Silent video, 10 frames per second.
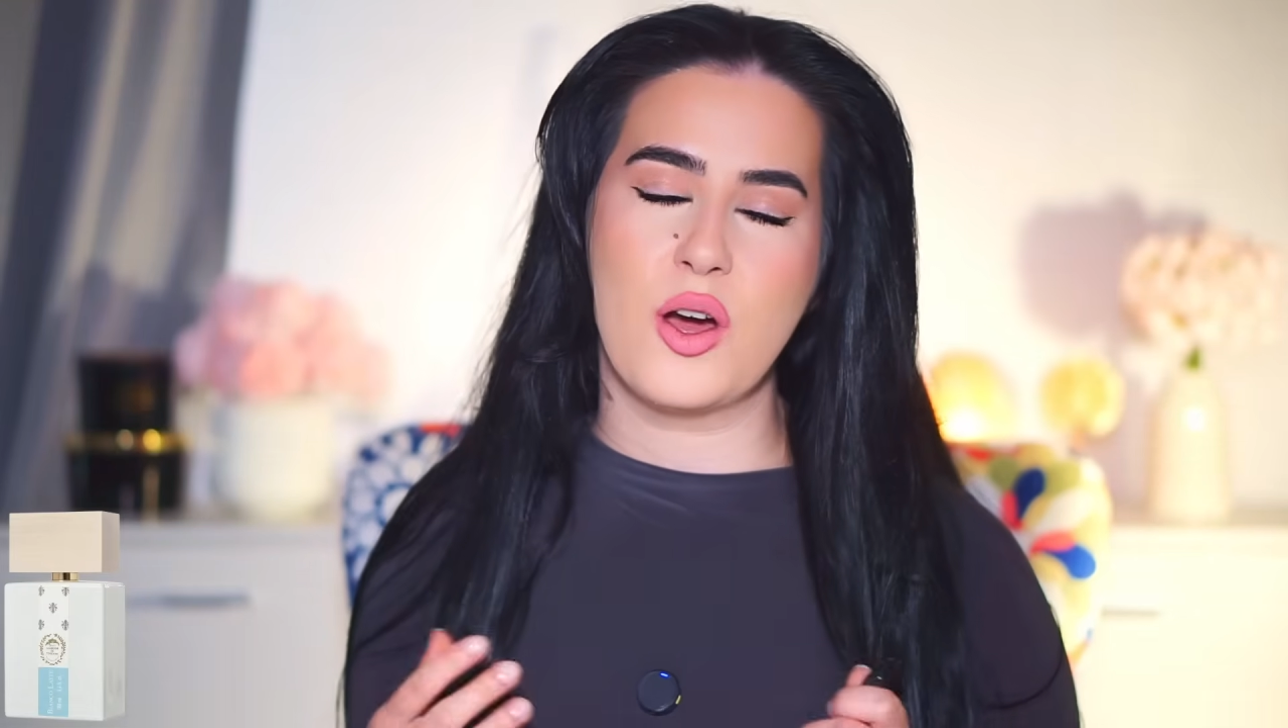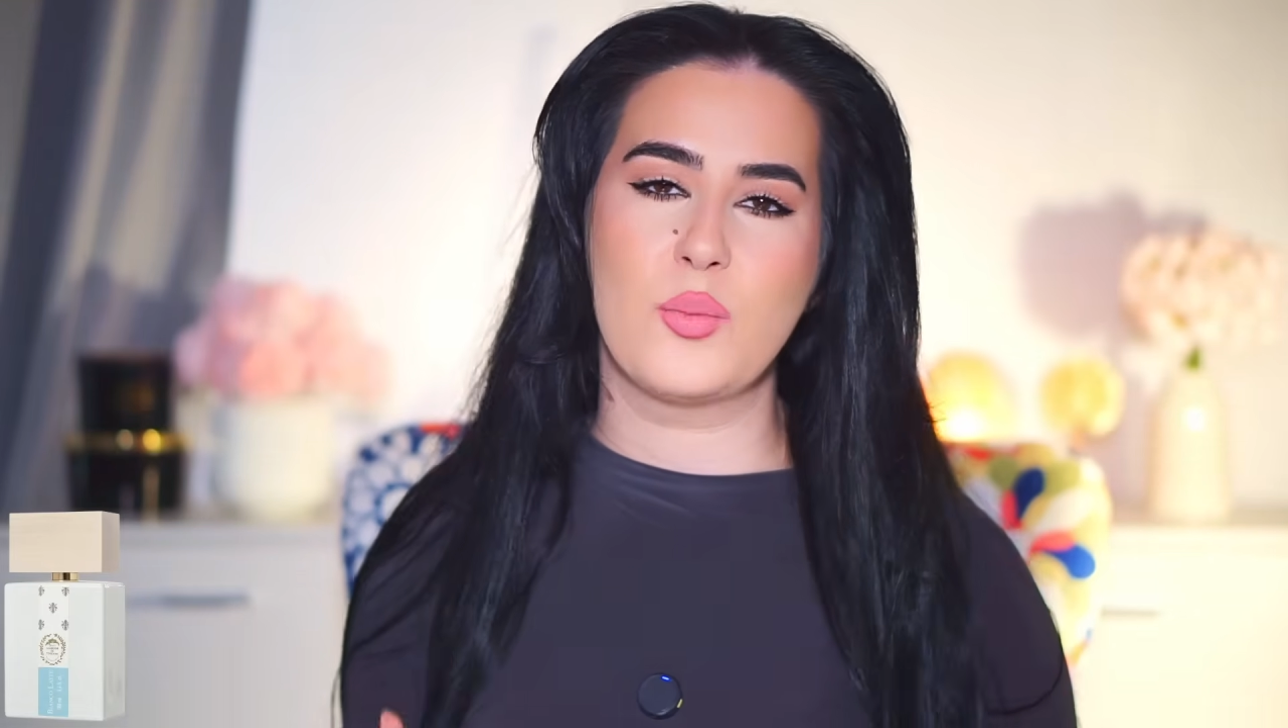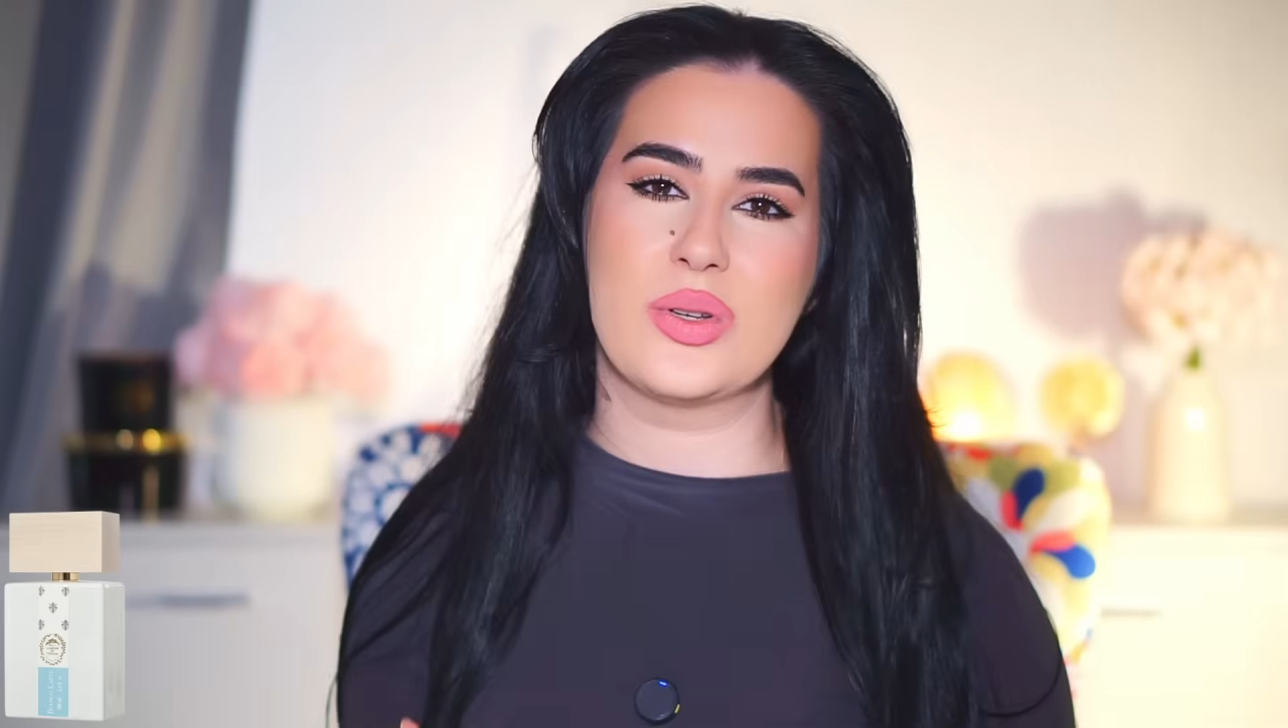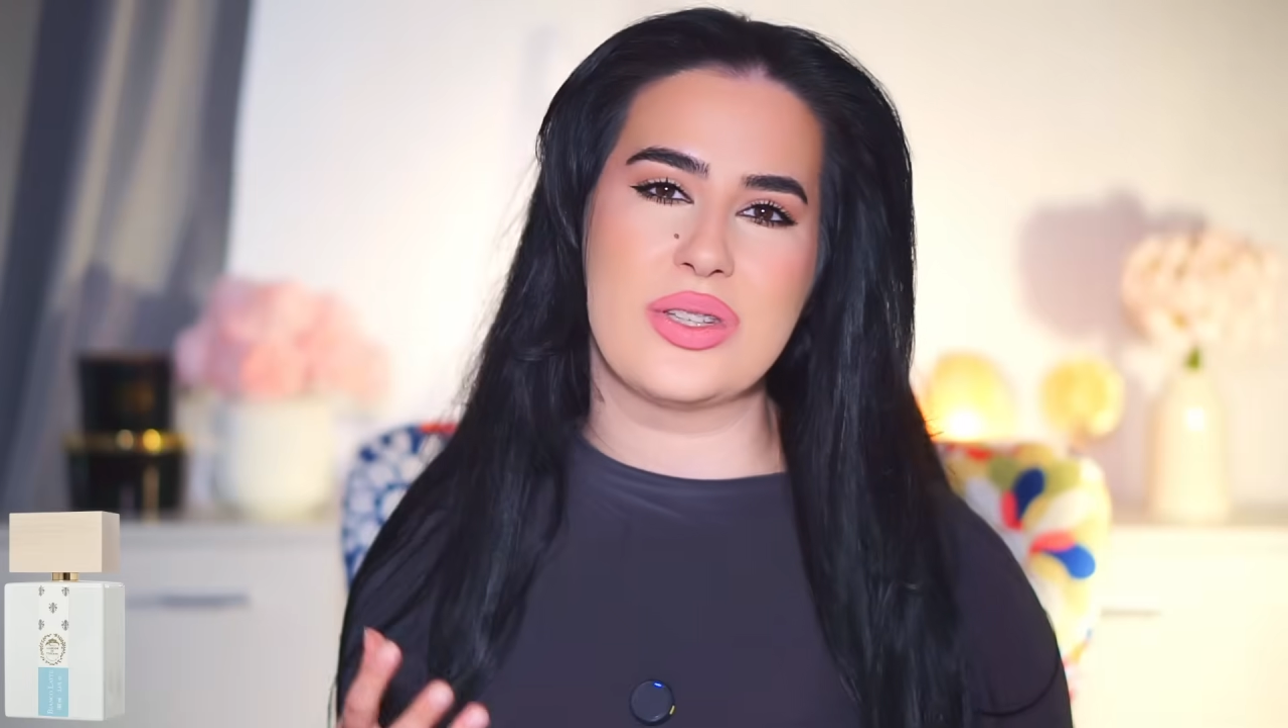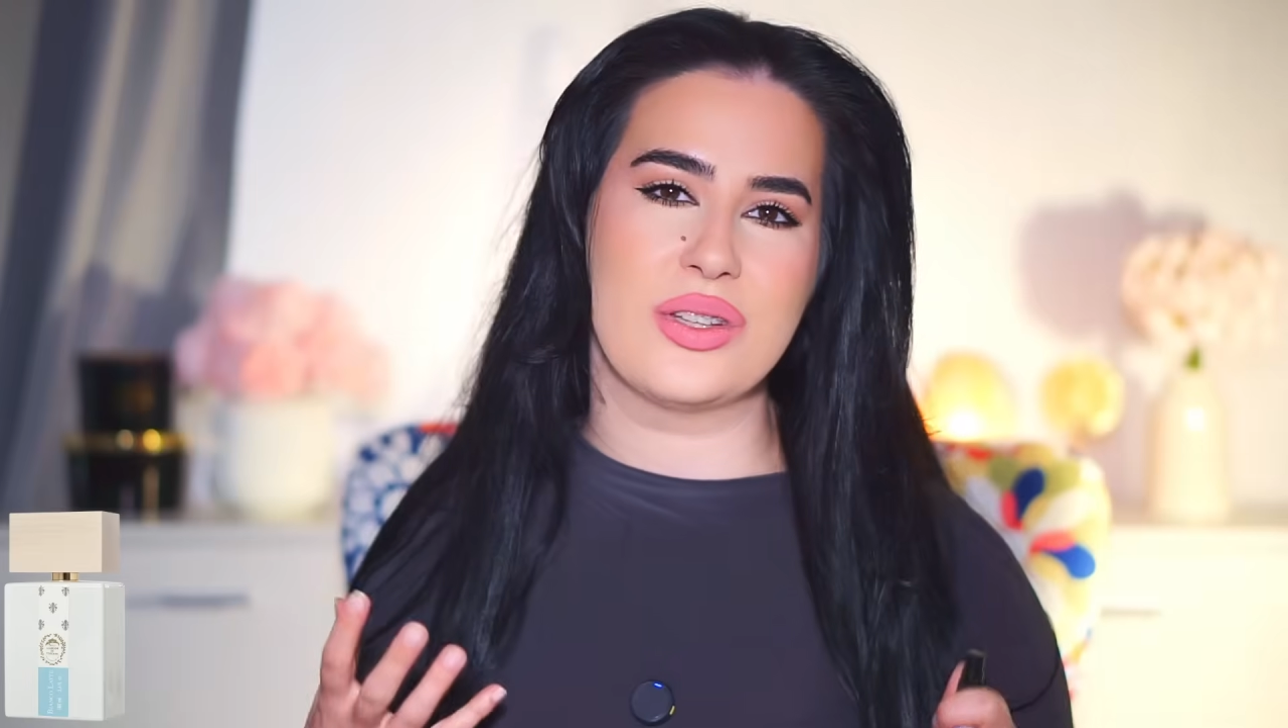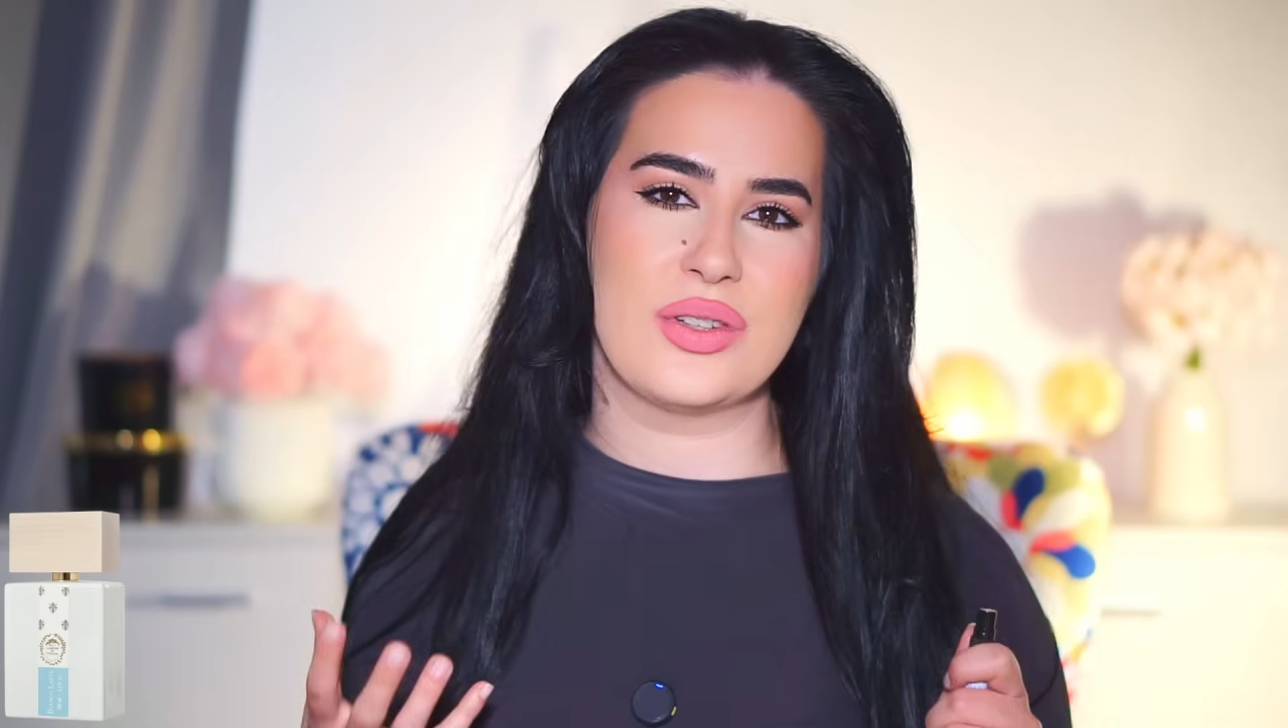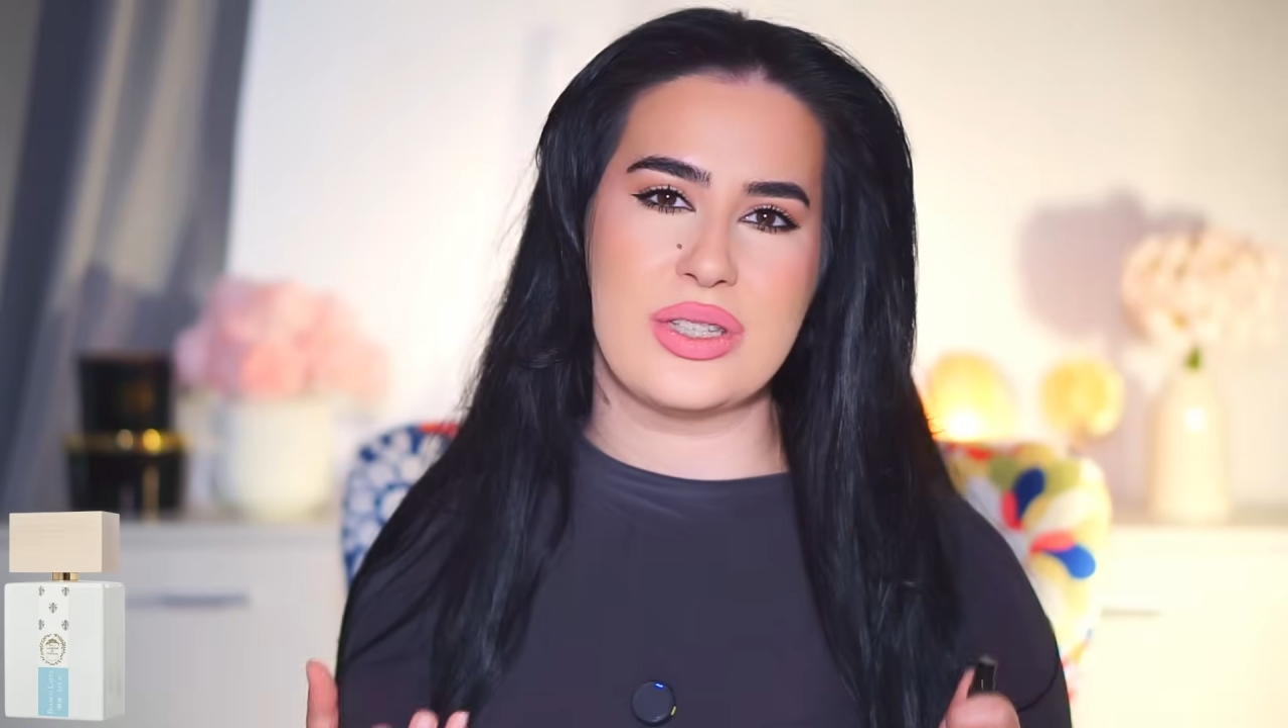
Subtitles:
opposite of a